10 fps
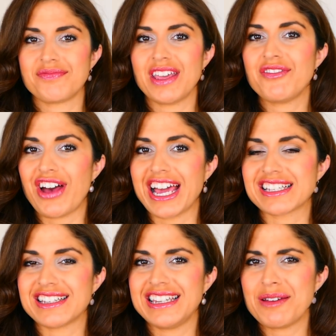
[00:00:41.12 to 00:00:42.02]
In
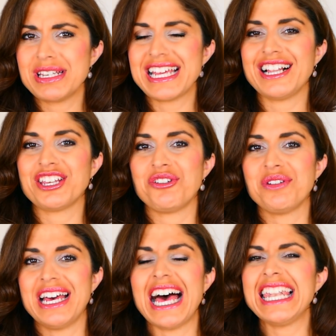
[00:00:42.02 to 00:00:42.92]
fact, let me tell you
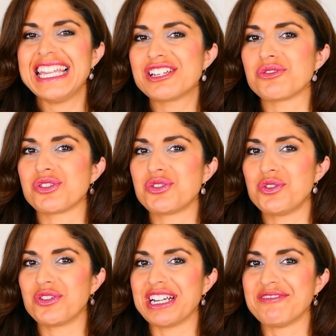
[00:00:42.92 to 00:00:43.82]
a little
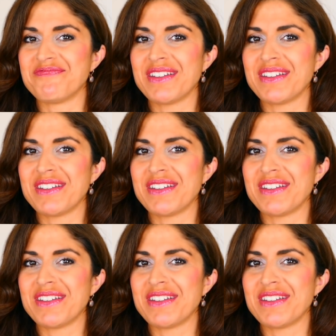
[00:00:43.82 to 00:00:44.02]
story.